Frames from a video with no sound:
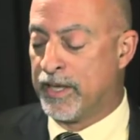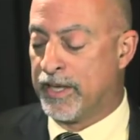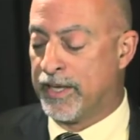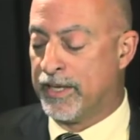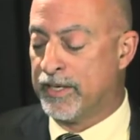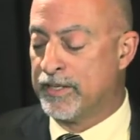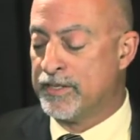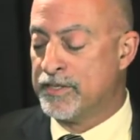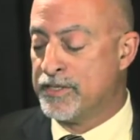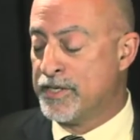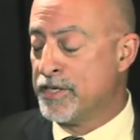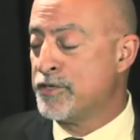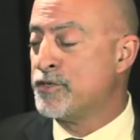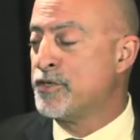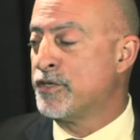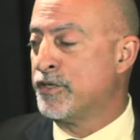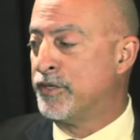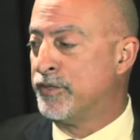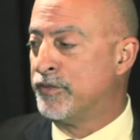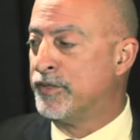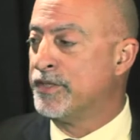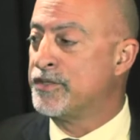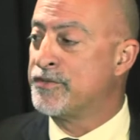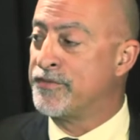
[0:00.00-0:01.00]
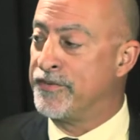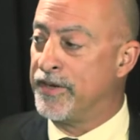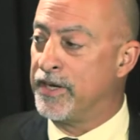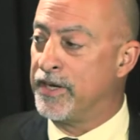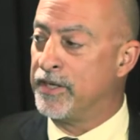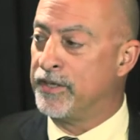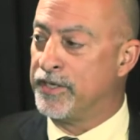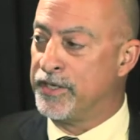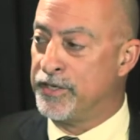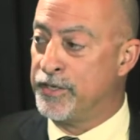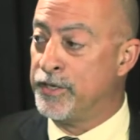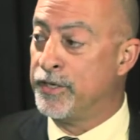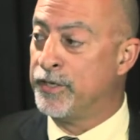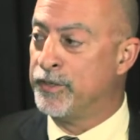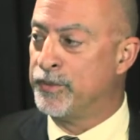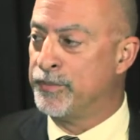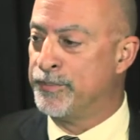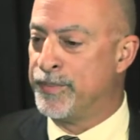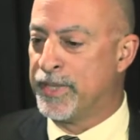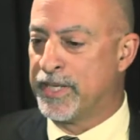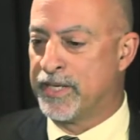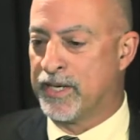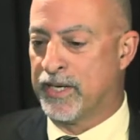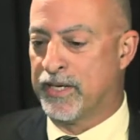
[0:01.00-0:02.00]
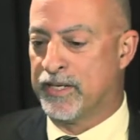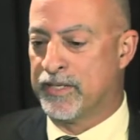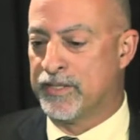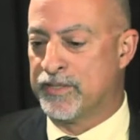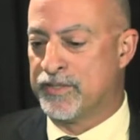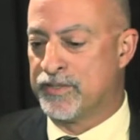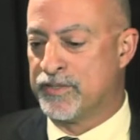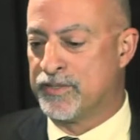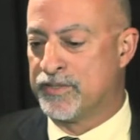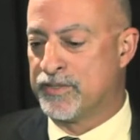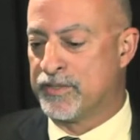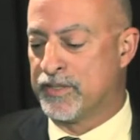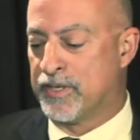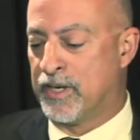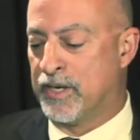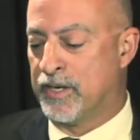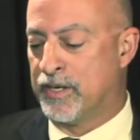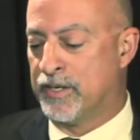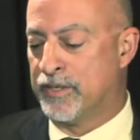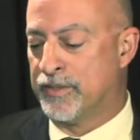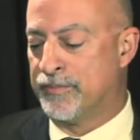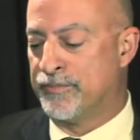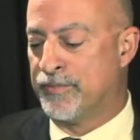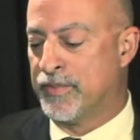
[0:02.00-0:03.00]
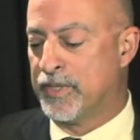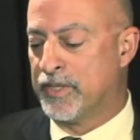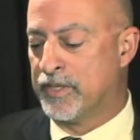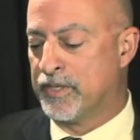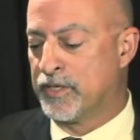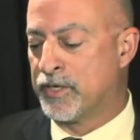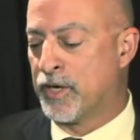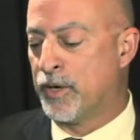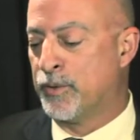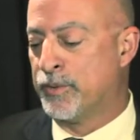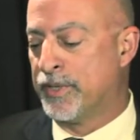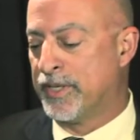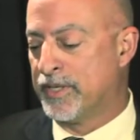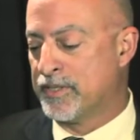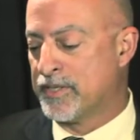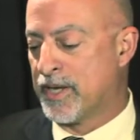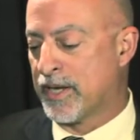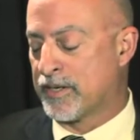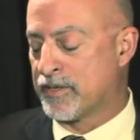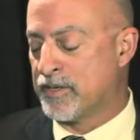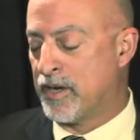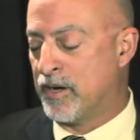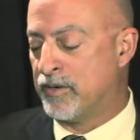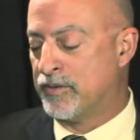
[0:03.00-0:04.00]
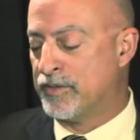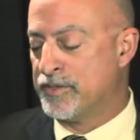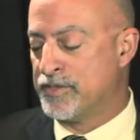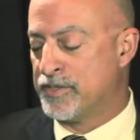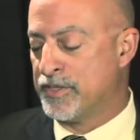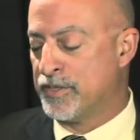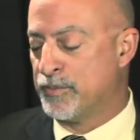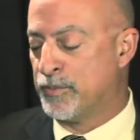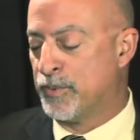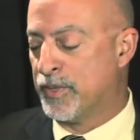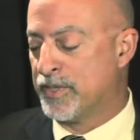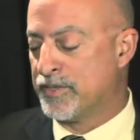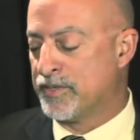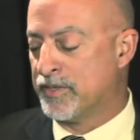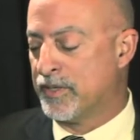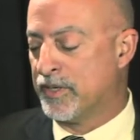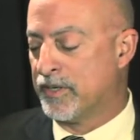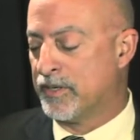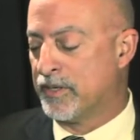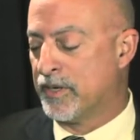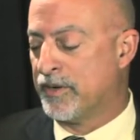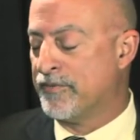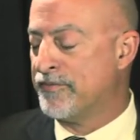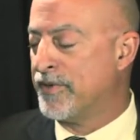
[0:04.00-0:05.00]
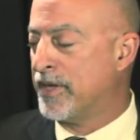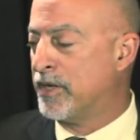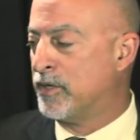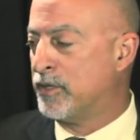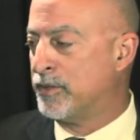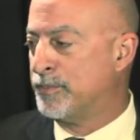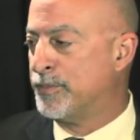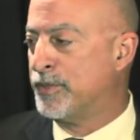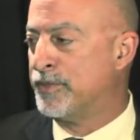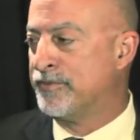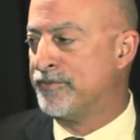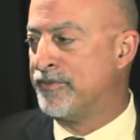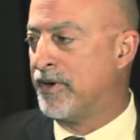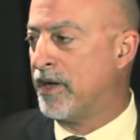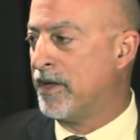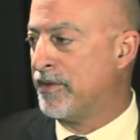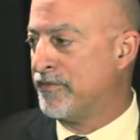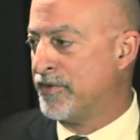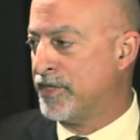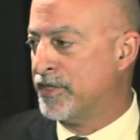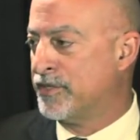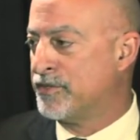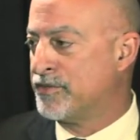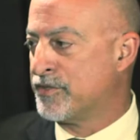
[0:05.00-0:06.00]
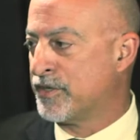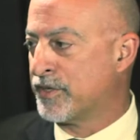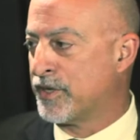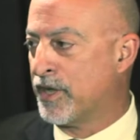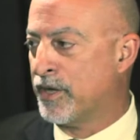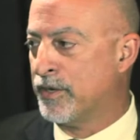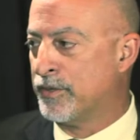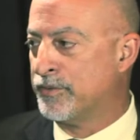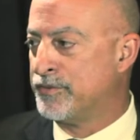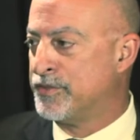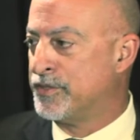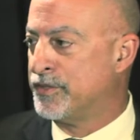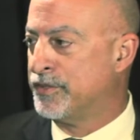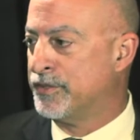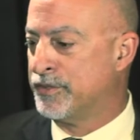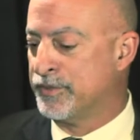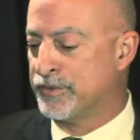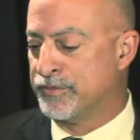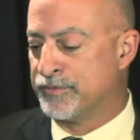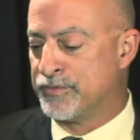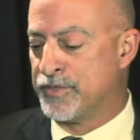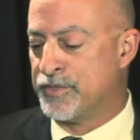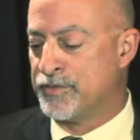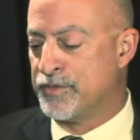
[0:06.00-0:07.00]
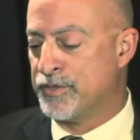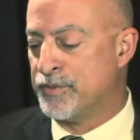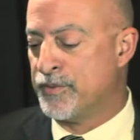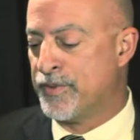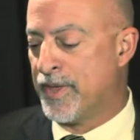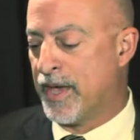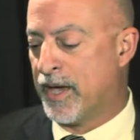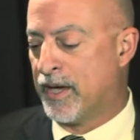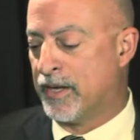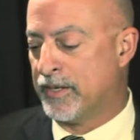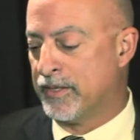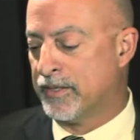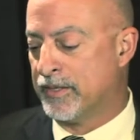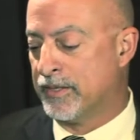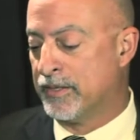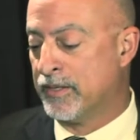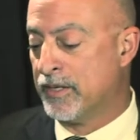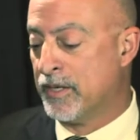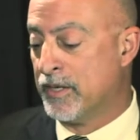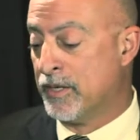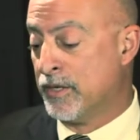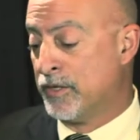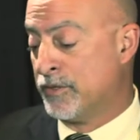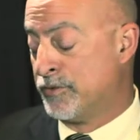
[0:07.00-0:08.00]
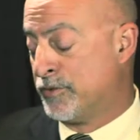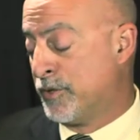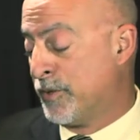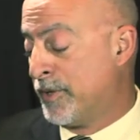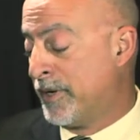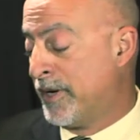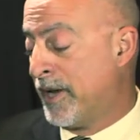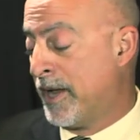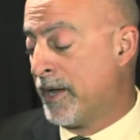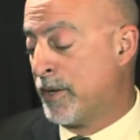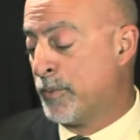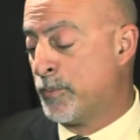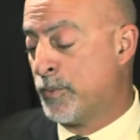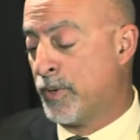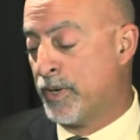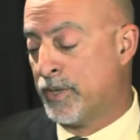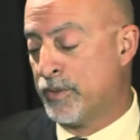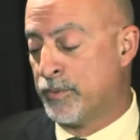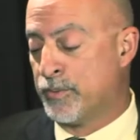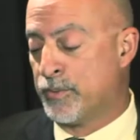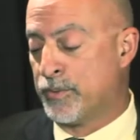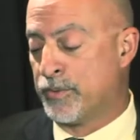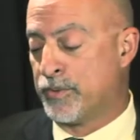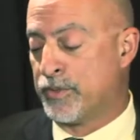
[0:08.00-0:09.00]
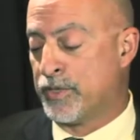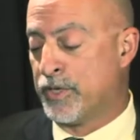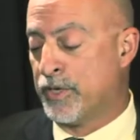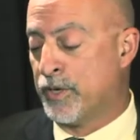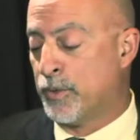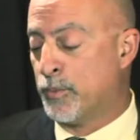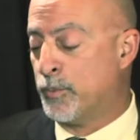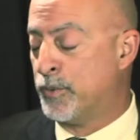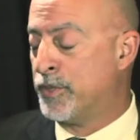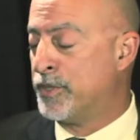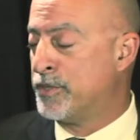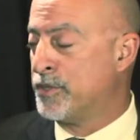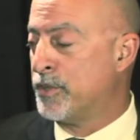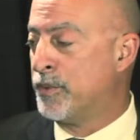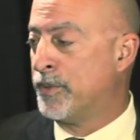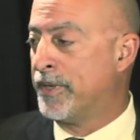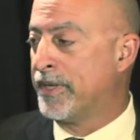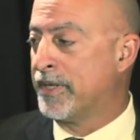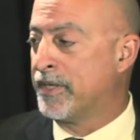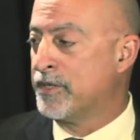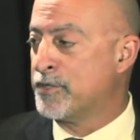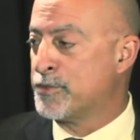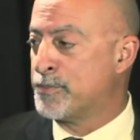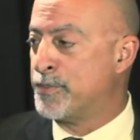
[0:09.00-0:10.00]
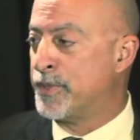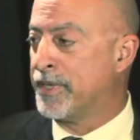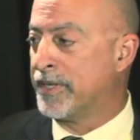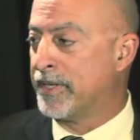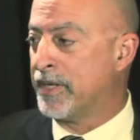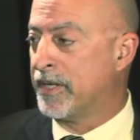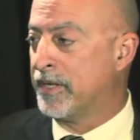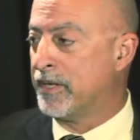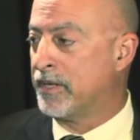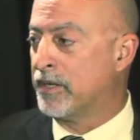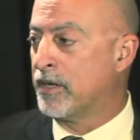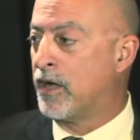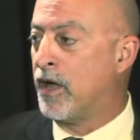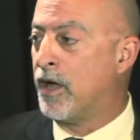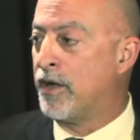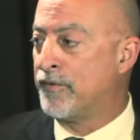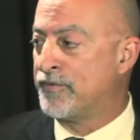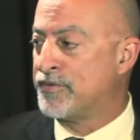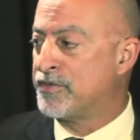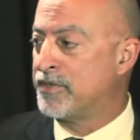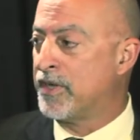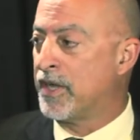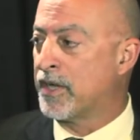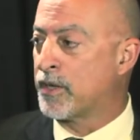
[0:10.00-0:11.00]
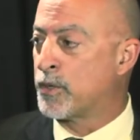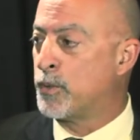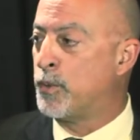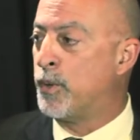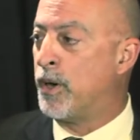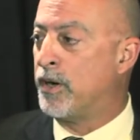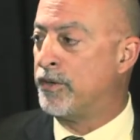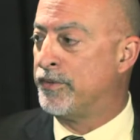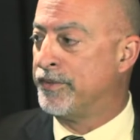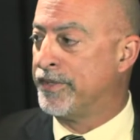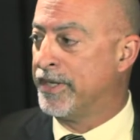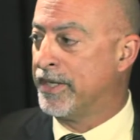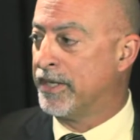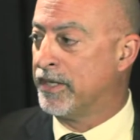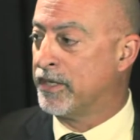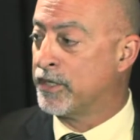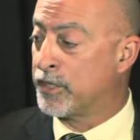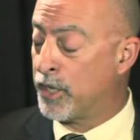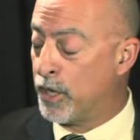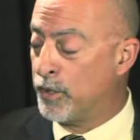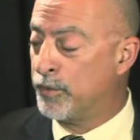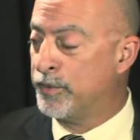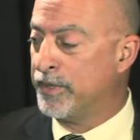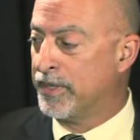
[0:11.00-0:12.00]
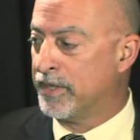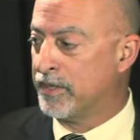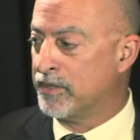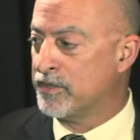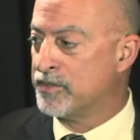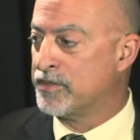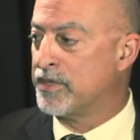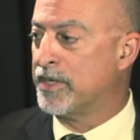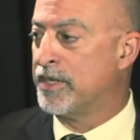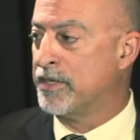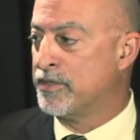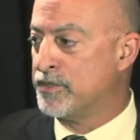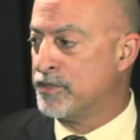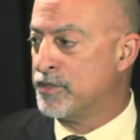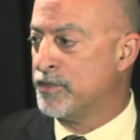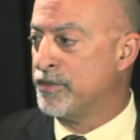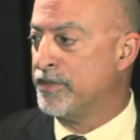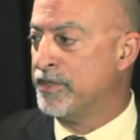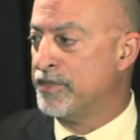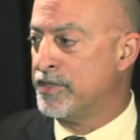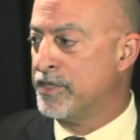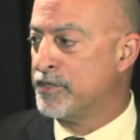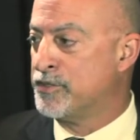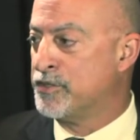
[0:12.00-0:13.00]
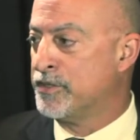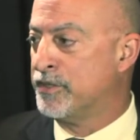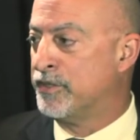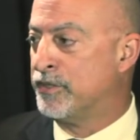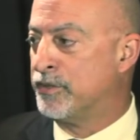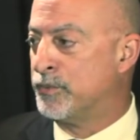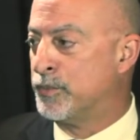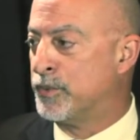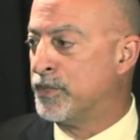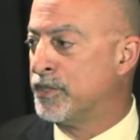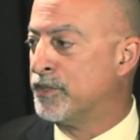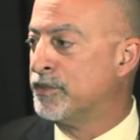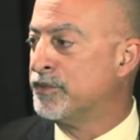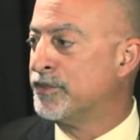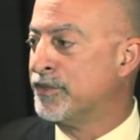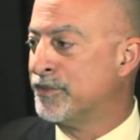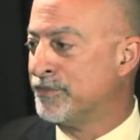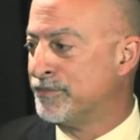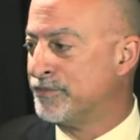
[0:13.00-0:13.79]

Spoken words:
in digital, it's fairly new because the coating technology wasn't available 5 years ago to do that. And so today, what we're doing is bringing offset quality coatings into the digital world.